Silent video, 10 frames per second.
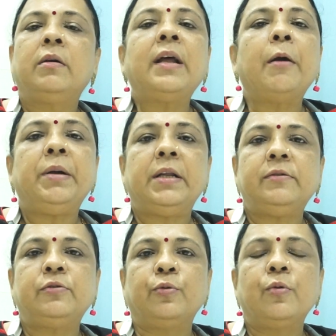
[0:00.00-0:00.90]

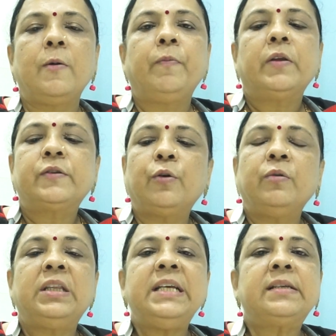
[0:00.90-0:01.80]
diabetes zone.
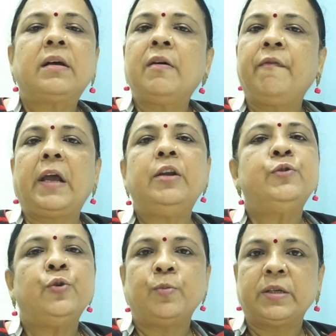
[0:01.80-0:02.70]
So these are the
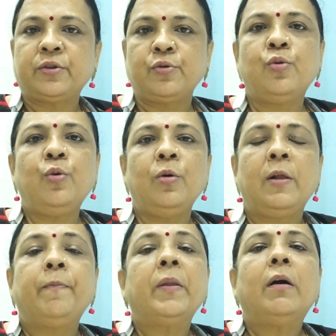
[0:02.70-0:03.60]
values you must know.
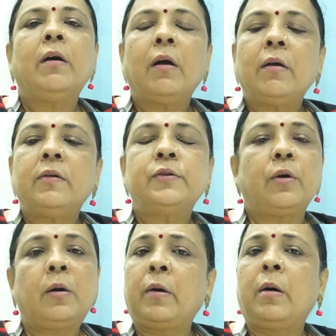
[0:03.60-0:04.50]

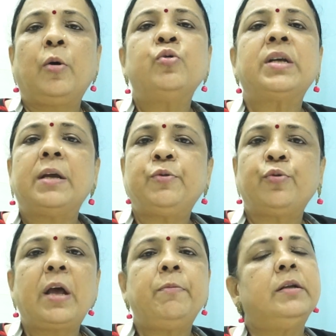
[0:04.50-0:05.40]
So about type
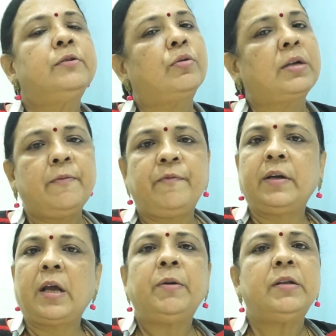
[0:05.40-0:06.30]
2 diabetes or type
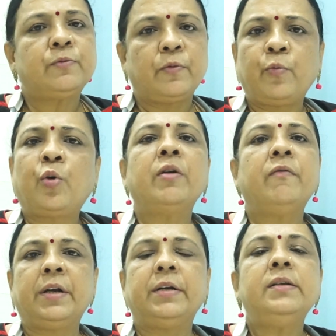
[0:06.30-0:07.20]
1 diabetes,
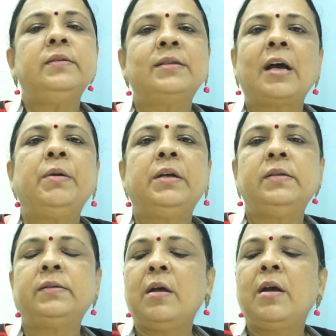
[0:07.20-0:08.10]
whatever it is,
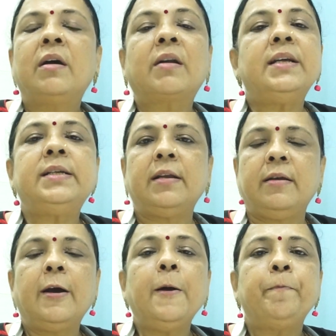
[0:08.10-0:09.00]
diabetes
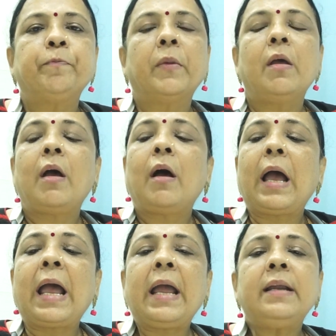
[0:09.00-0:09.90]
criteria.
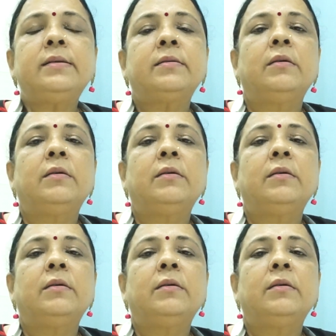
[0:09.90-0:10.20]
And